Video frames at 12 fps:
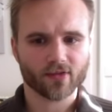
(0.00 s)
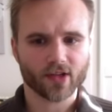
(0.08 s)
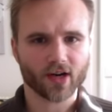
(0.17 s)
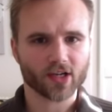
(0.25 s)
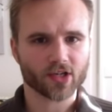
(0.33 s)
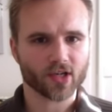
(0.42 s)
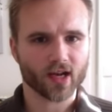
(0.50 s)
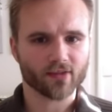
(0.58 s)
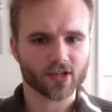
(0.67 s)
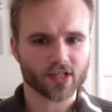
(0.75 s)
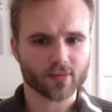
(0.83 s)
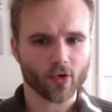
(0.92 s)
actually have
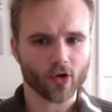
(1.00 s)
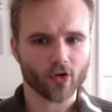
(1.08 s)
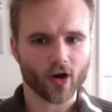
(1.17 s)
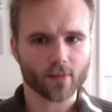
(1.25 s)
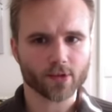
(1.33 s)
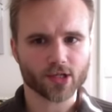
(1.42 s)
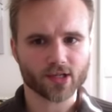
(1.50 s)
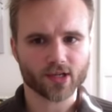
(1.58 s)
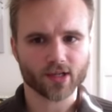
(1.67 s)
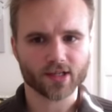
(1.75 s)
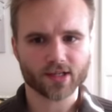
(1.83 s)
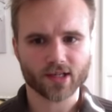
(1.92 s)
the smaller options
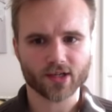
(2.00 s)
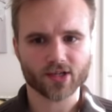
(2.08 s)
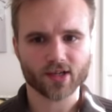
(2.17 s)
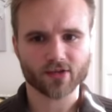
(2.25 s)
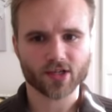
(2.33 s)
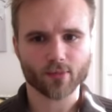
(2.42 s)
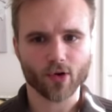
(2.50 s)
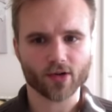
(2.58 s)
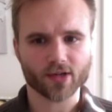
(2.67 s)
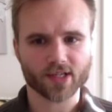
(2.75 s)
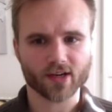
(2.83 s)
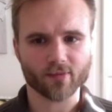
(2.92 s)
on this. They just have small
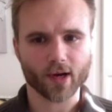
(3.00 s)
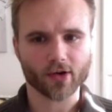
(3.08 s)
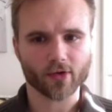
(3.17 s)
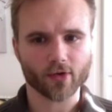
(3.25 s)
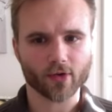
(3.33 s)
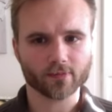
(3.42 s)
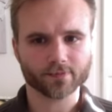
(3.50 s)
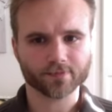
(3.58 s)
instead of micro.